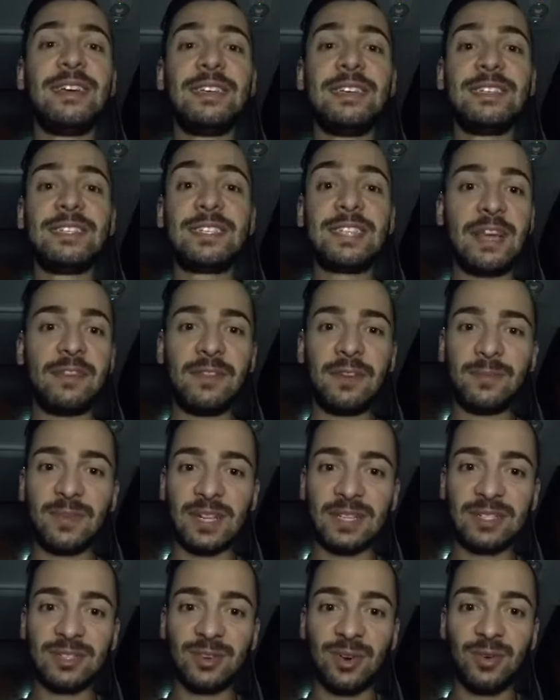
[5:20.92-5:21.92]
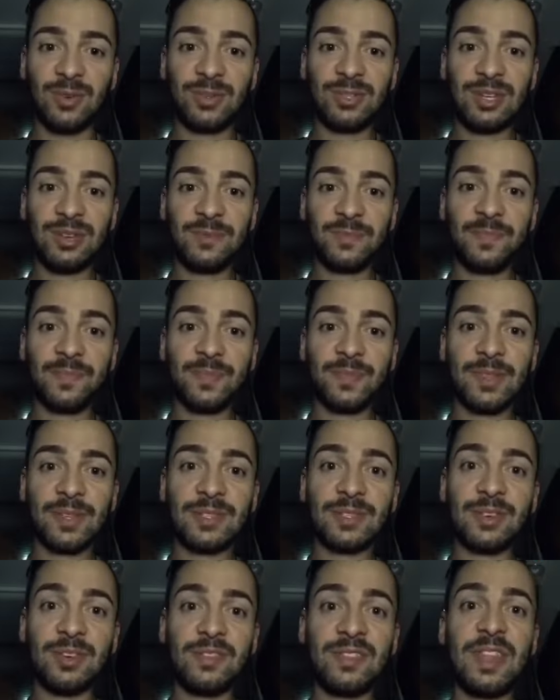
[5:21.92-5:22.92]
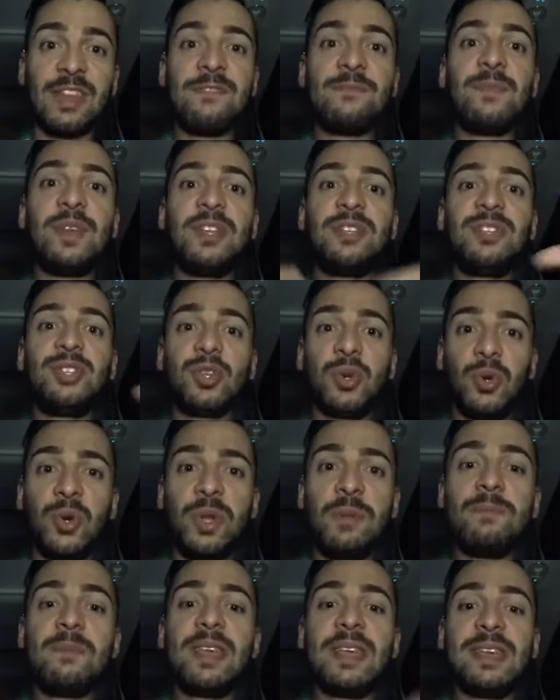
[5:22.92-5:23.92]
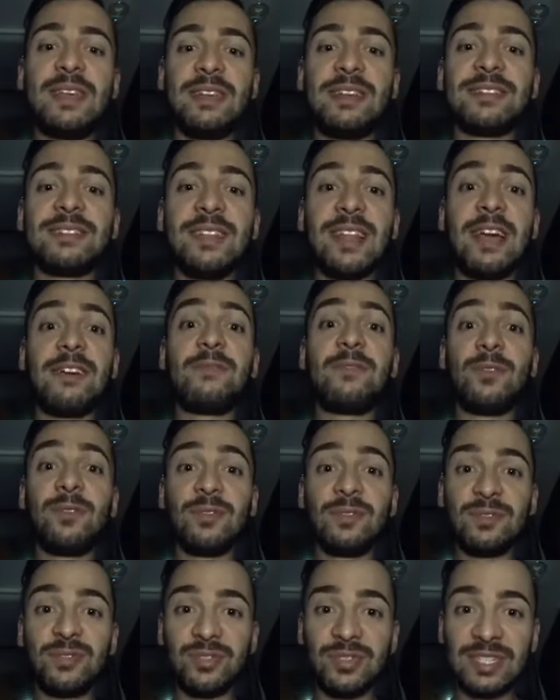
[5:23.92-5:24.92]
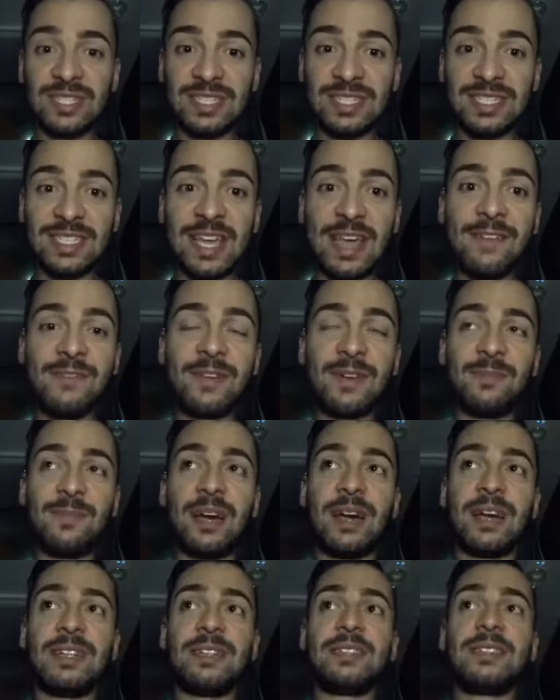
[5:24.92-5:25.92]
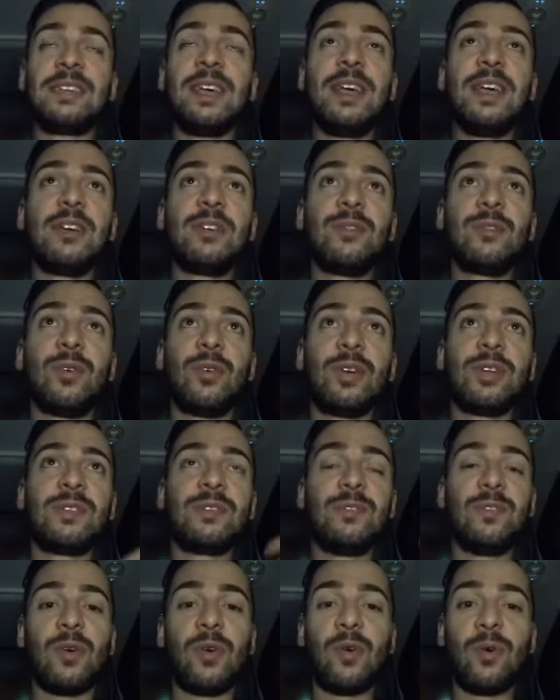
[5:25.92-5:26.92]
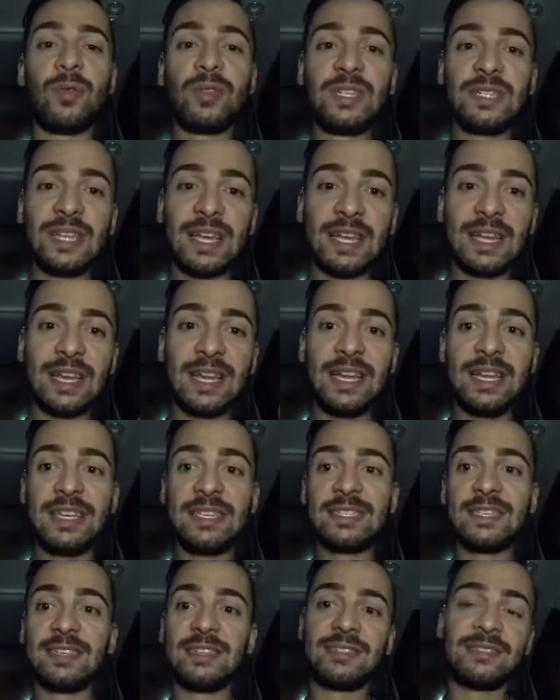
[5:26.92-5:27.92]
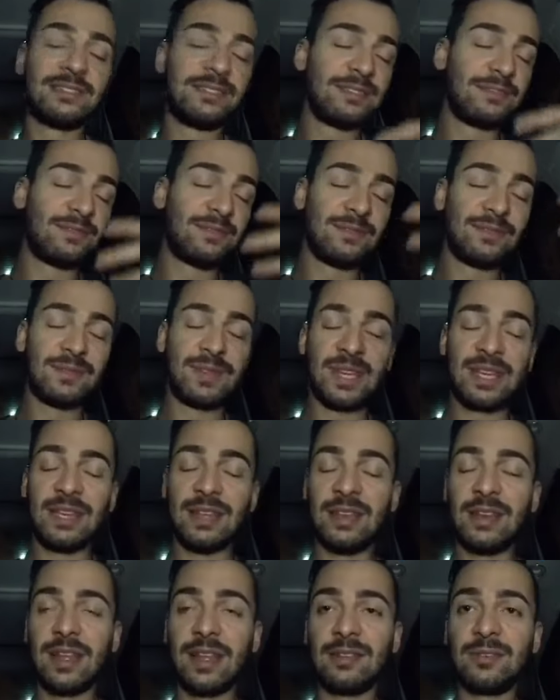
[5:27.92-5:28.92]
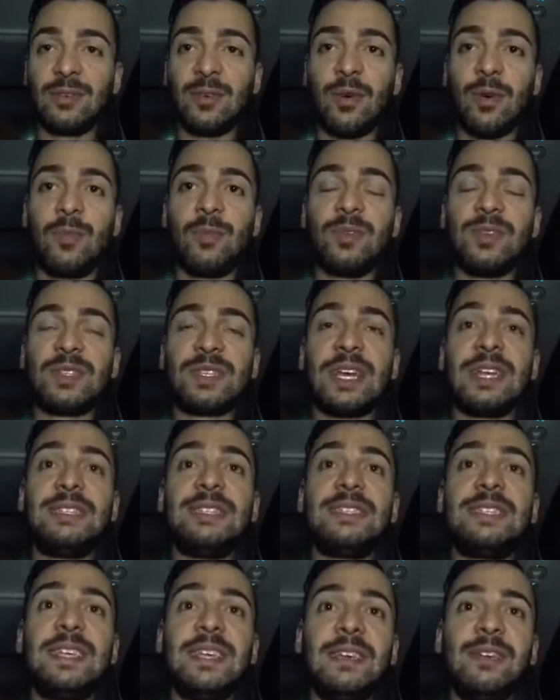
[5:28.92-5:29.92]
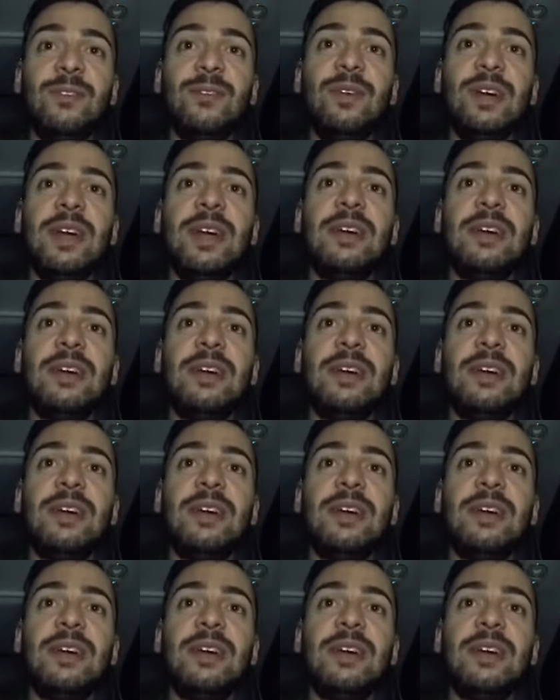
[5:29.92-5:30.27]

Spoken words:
7 months old. So they've been doing beginners level during 7 months, going through all the techniques and combos until